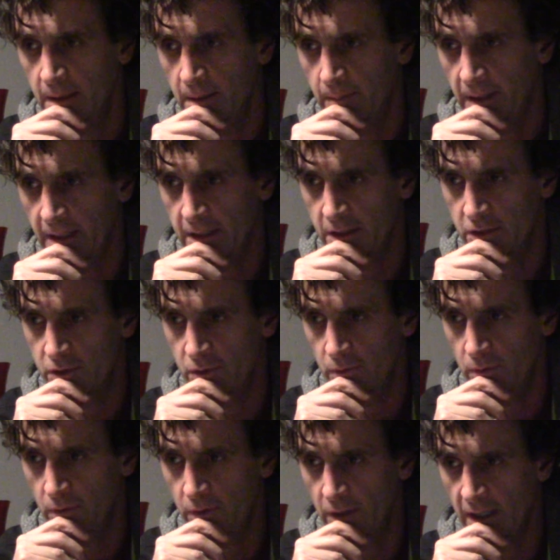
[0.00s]
back in
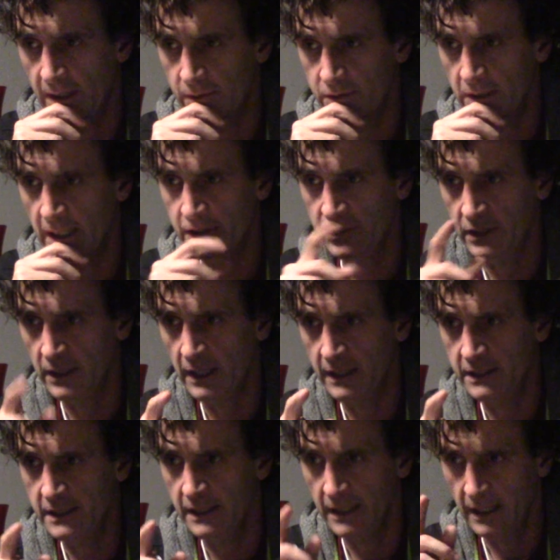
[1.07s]
2000, actually
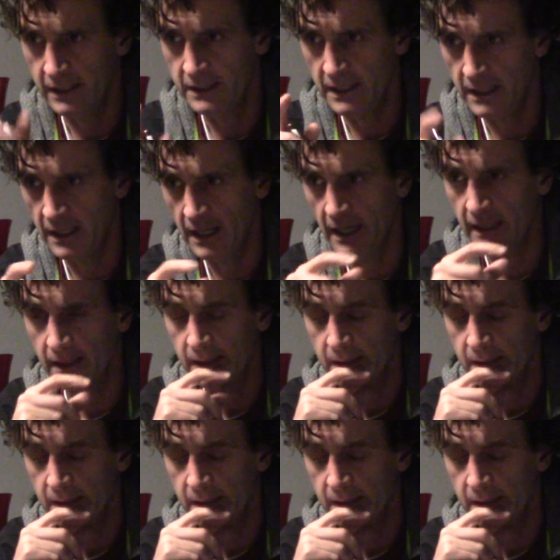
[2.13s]
1999,